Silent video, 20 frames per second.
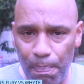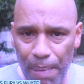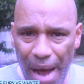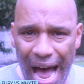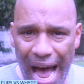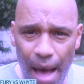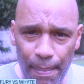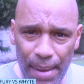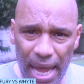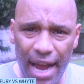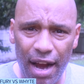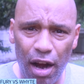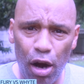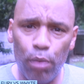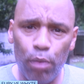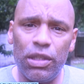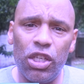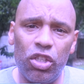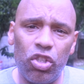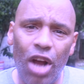Bob
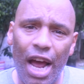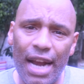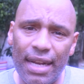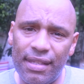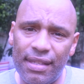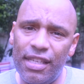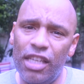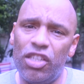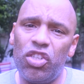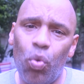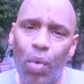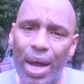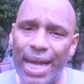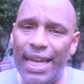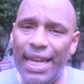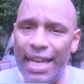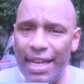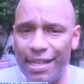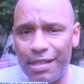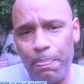Arum to try to
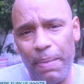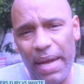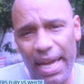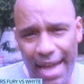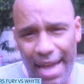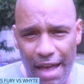situate his big